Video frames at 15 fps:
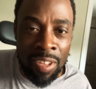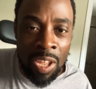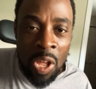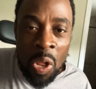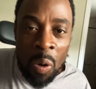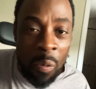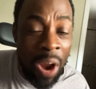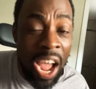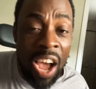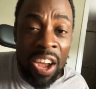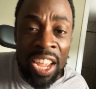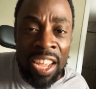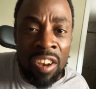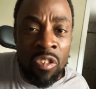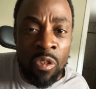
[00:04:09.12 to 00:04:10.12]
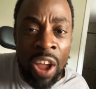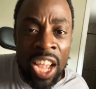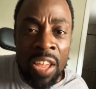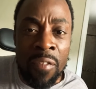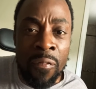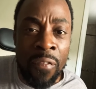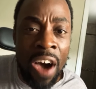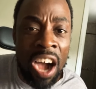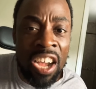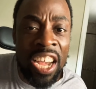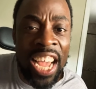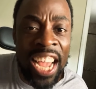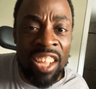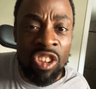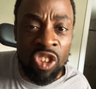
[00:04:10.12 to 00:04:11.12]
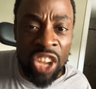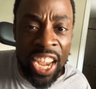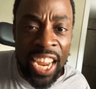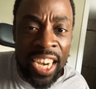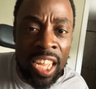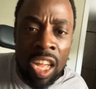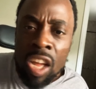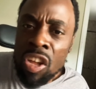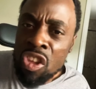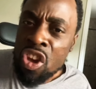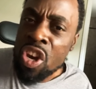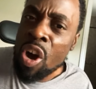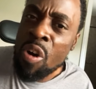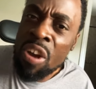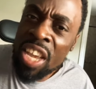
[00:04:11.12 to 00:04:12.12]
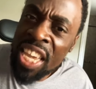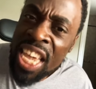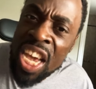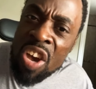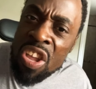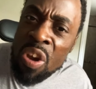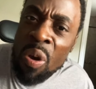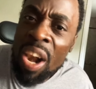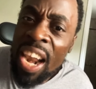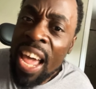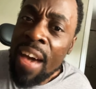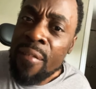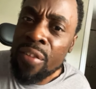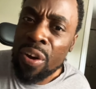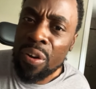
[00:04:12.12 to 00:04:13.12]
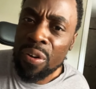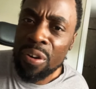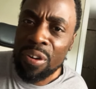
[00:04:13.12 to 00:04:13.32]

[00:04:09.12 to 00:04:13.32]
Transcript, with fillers: Around here drinking vodka and gin. You gonna kill your liver.